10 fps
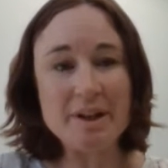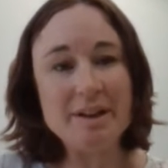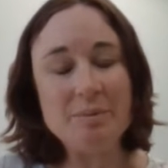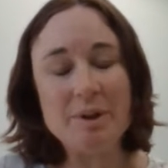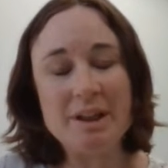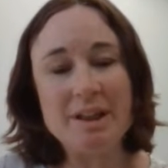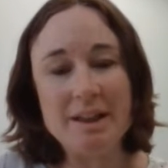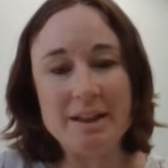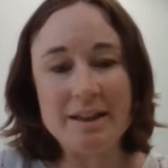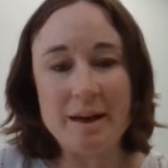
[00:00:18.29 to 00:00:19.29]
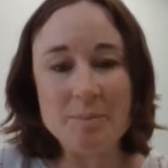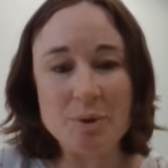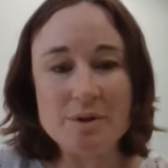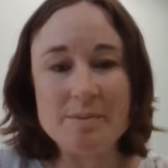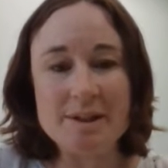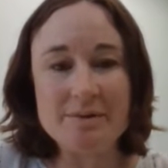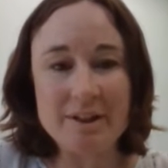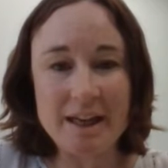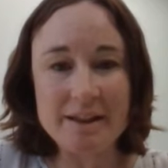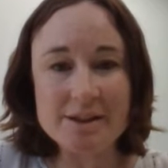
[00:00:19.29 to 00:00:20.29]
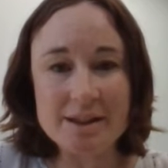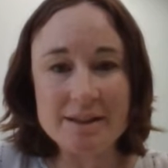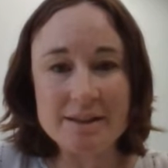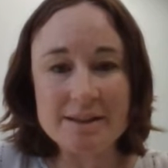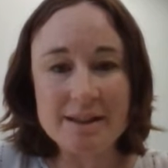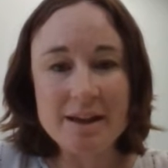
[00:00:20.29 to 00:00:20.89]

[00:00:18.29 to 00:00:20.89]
and then we can edit up your specifications.